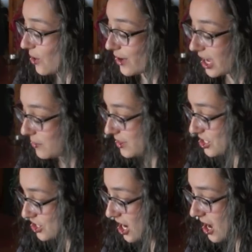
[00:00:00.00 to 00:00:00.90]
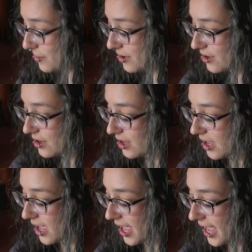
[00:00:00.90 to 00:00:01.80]
going up in the shop.
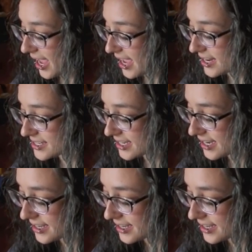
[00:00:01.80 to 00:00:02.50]
And